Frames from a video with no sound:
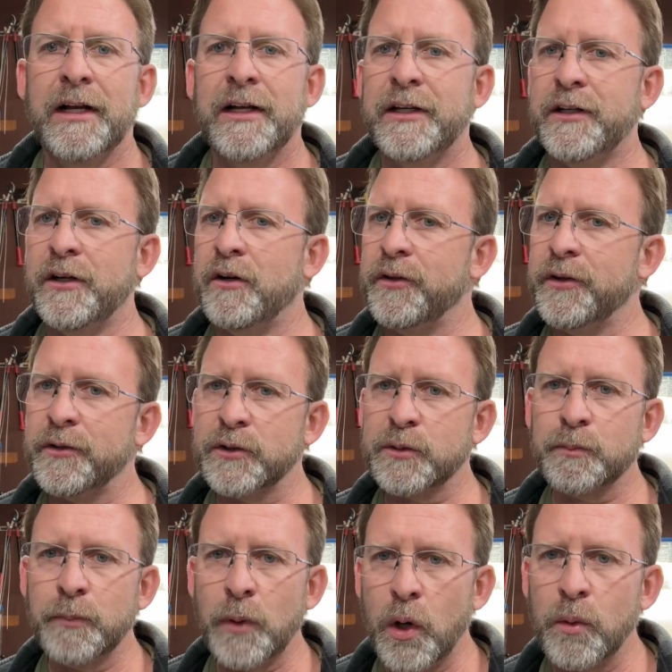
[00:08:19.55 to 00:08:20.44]
And
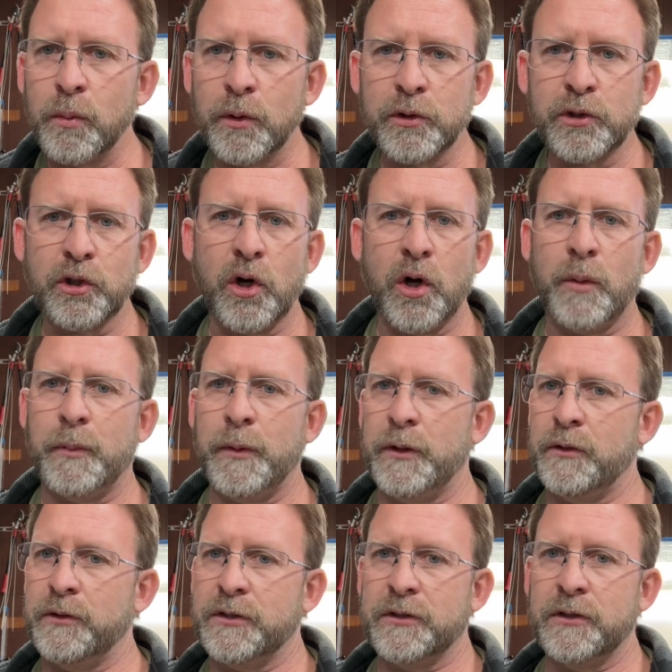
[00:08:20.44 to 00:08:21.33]
there's mobile
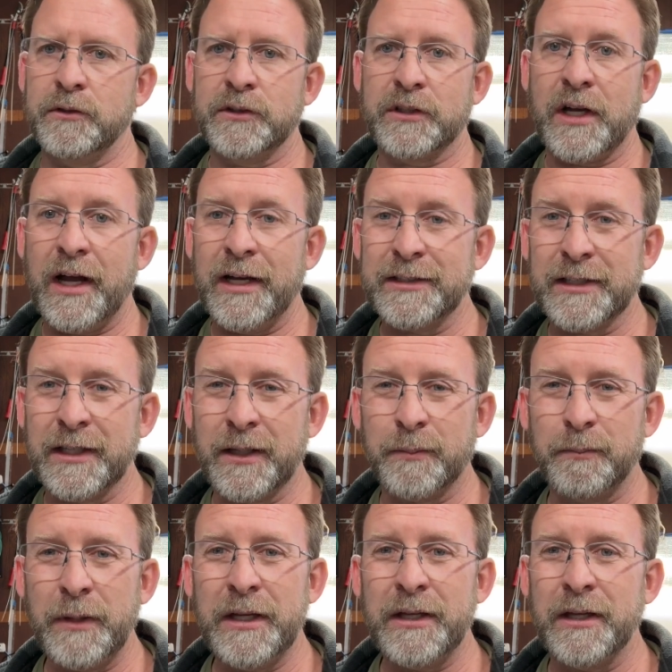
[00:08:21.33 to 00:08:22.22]
sharpeners. There's guys
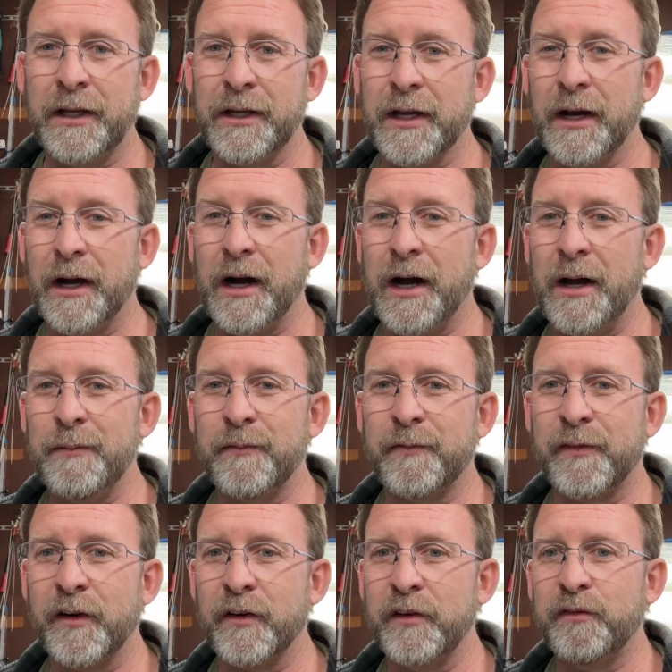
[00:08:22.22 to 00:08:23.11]
like me. Like, I'm
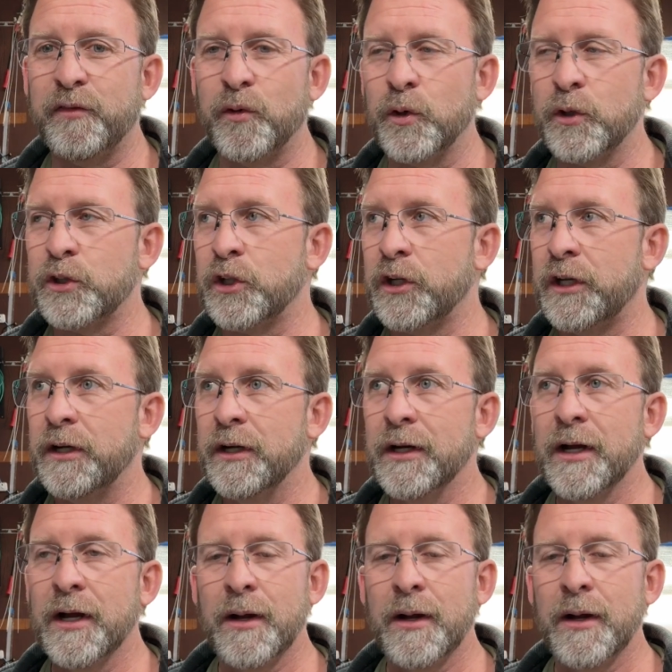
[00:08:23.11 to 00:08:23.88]
very fortunate.